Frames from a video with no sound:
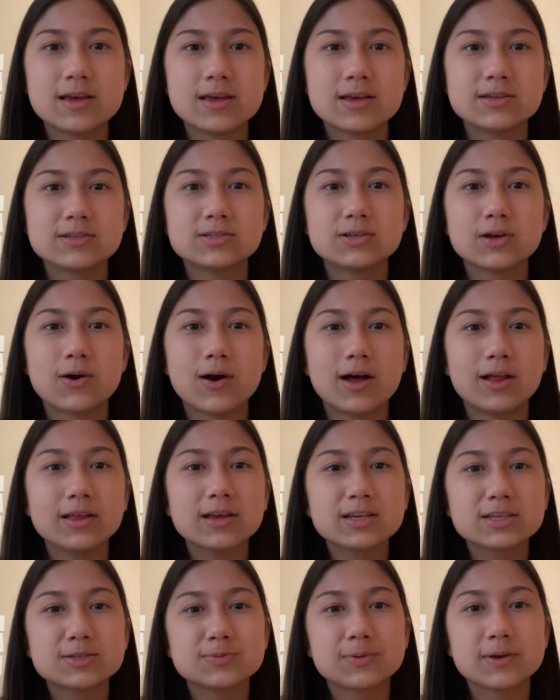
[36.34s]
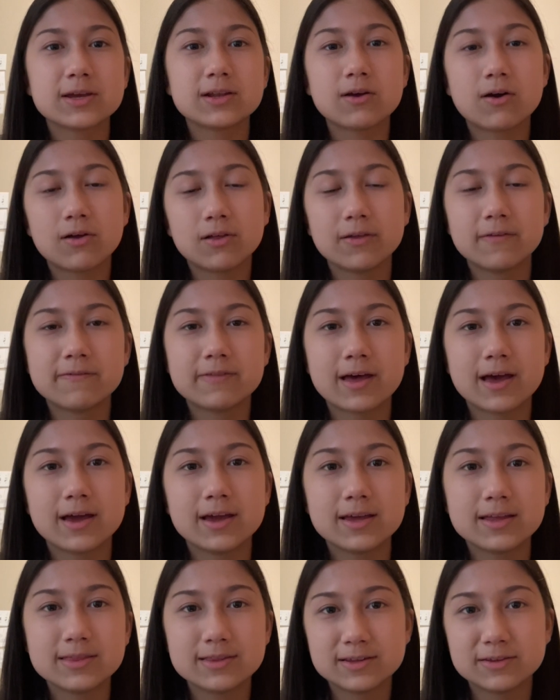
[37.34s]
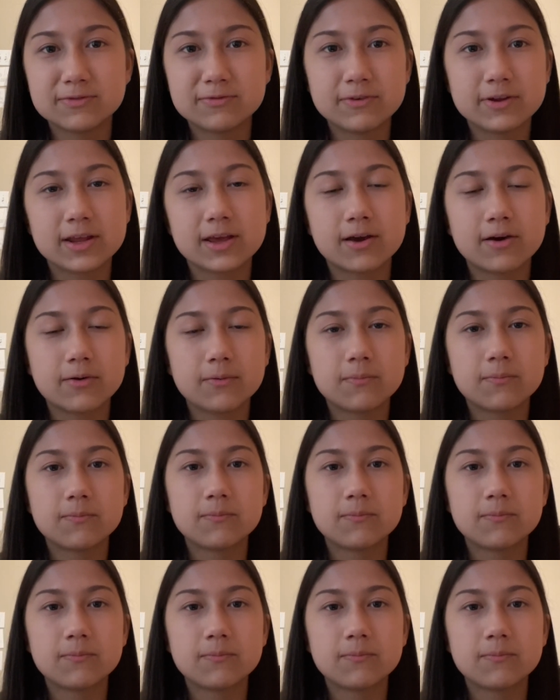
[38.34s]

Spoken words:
So I'll explain all of that in this video.